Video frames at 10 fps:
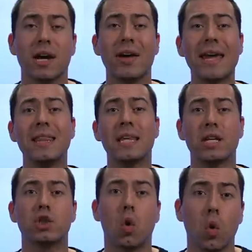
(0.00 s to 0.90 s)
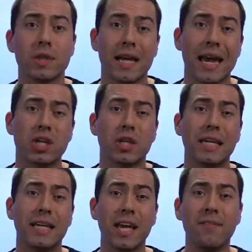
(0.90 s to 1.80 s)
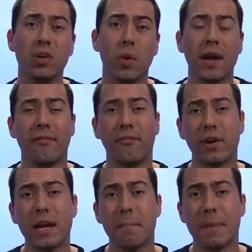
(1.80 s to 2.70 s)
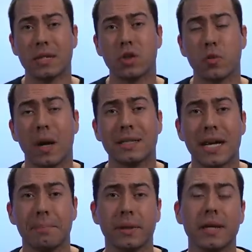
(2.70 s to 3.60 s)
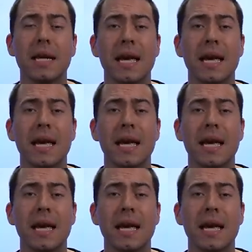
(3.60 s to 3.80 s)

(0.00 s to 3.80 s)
Now, in this course, I actually give you a free Messenger Bot template.